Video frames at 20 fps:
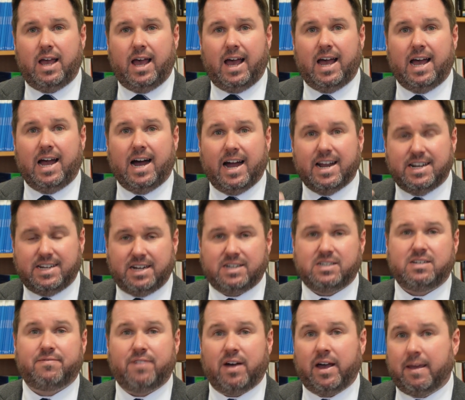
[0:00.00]

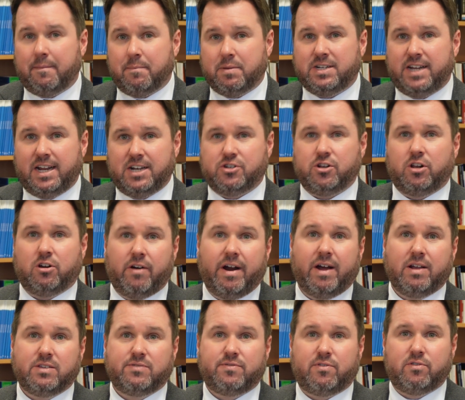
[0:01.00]
identifying potential
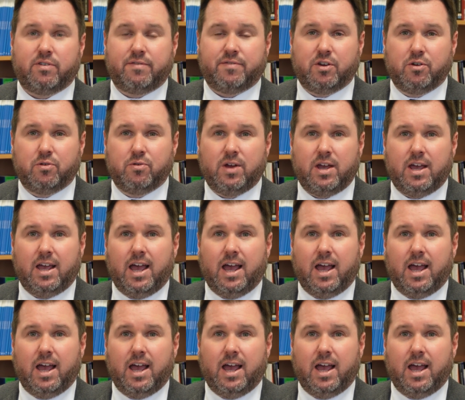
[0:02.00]
grounds for review.